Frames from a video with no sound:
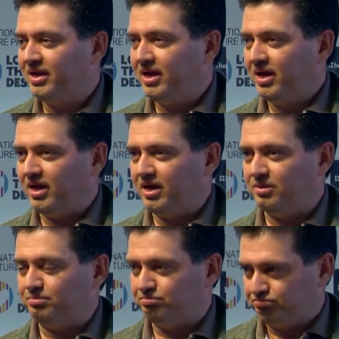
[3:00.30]

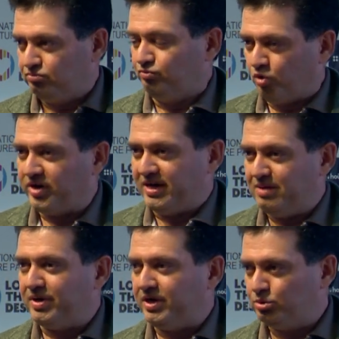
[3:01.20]
for
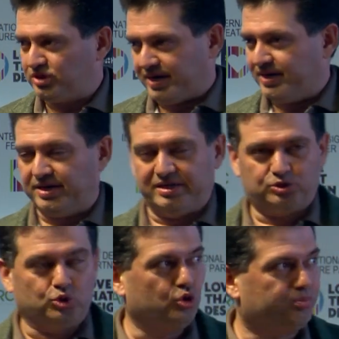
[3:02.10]
anybody who's running in a
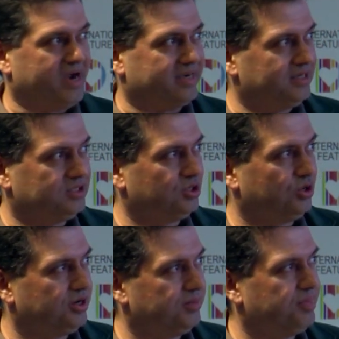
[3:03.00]
solo practice
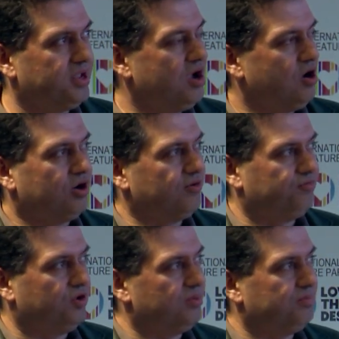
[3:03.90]
or a
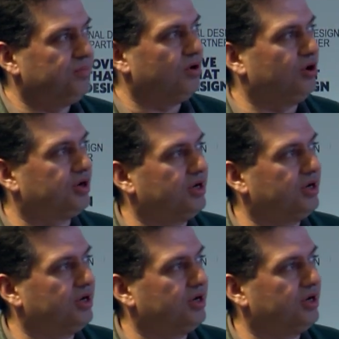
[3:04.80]
firm or